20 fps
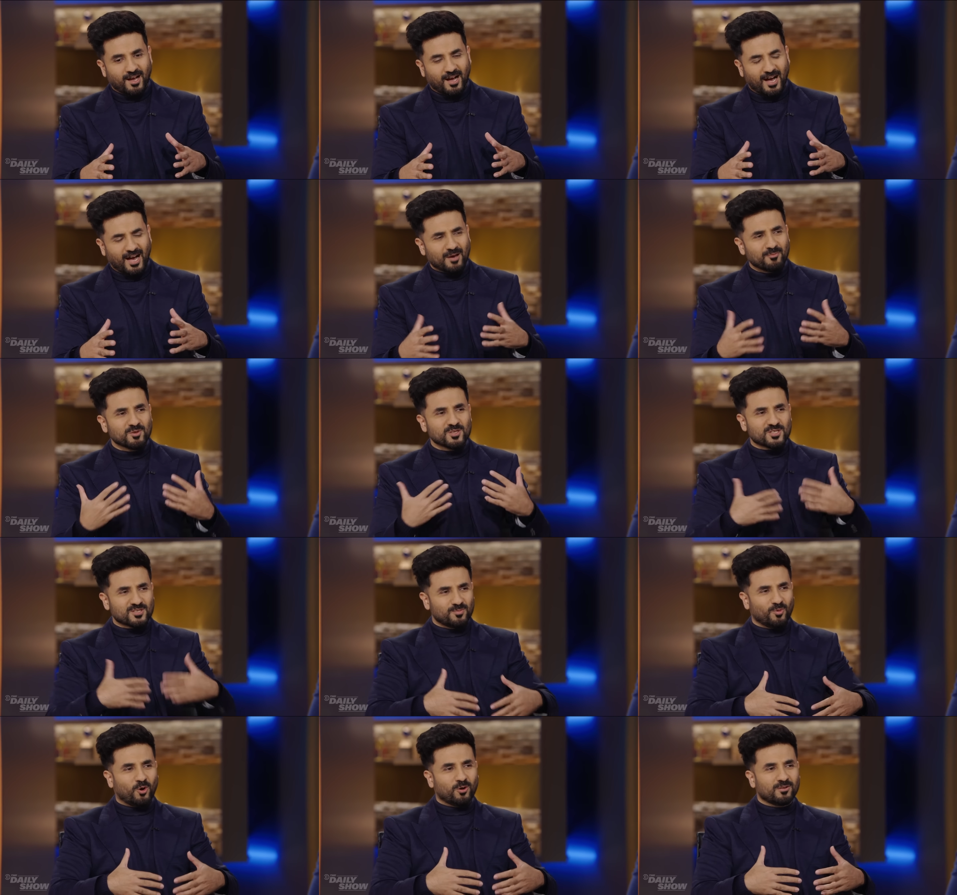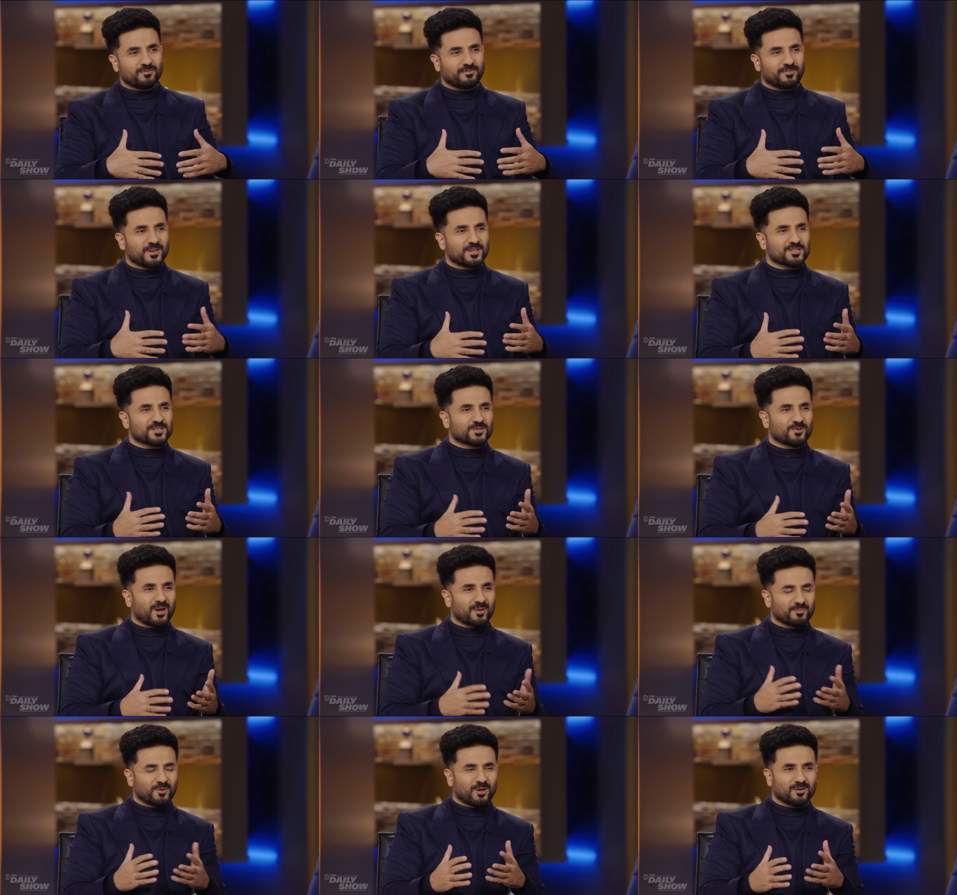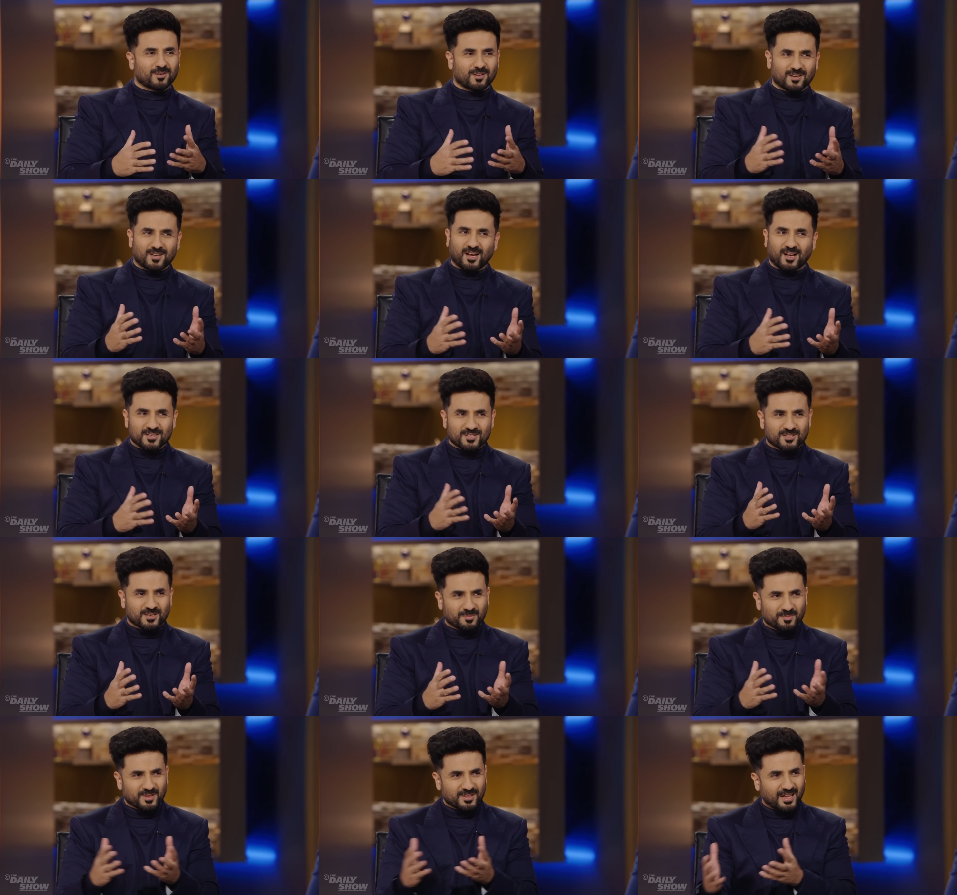I'm a small fish, so I'm not
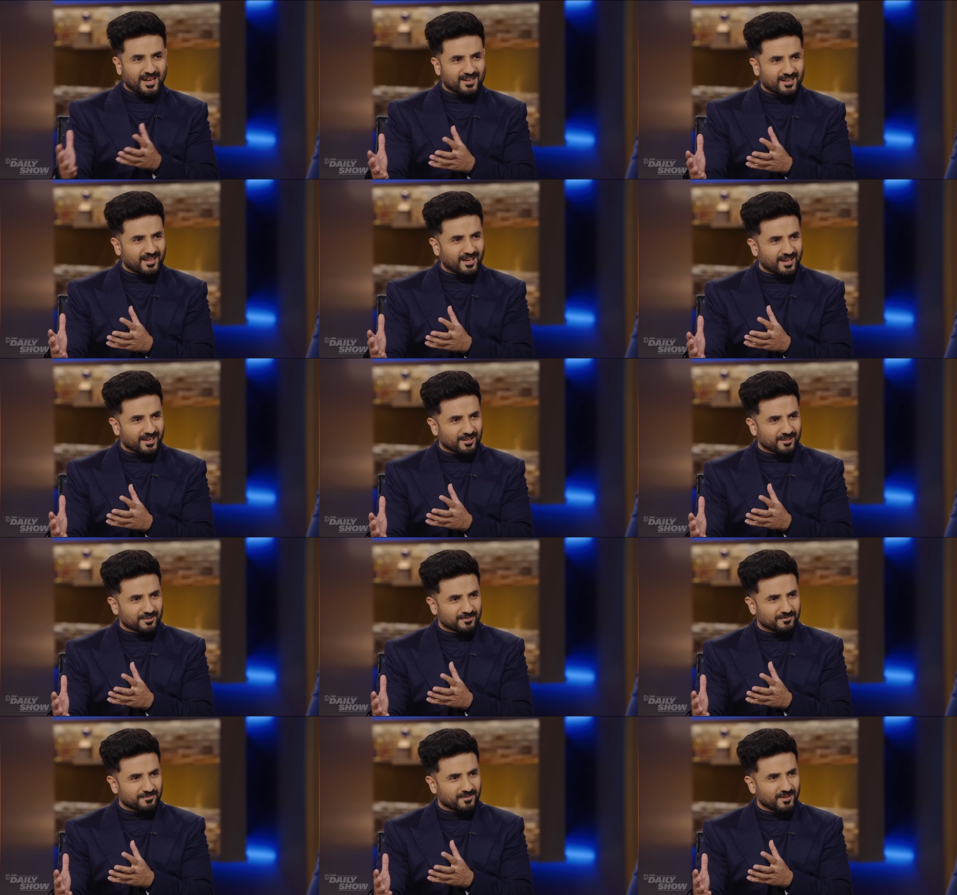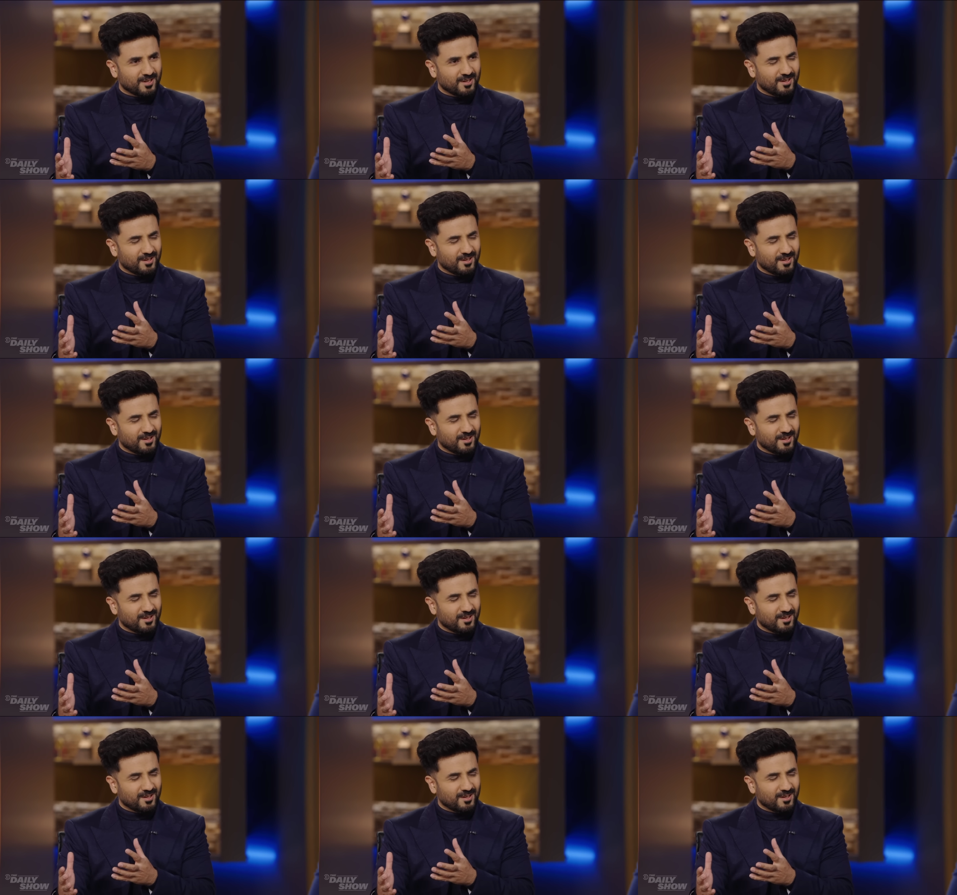accustomed to that kind of